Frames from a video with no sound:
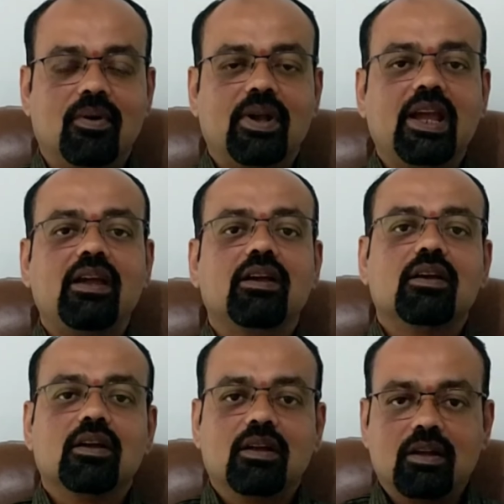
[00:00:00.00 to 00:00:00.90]
Okay?
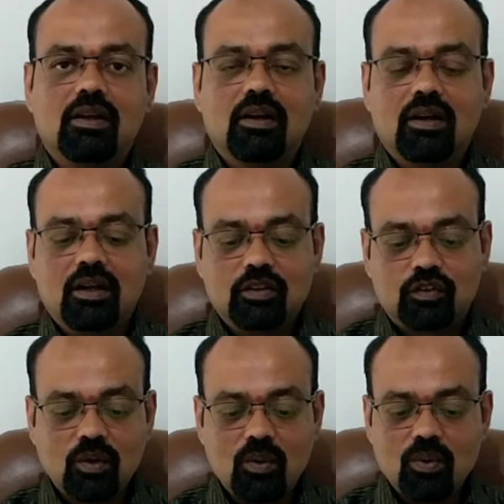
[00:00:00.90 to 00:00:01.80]

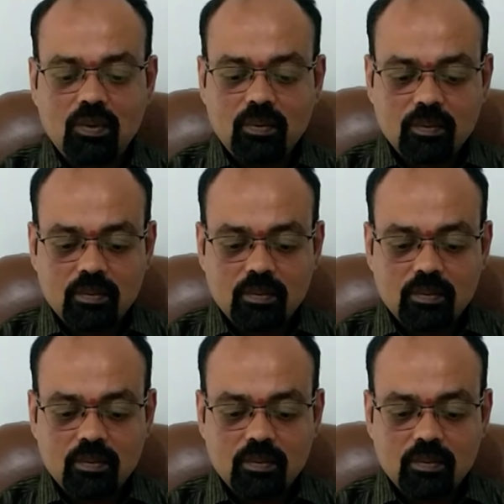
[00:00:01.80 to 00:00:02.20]
So,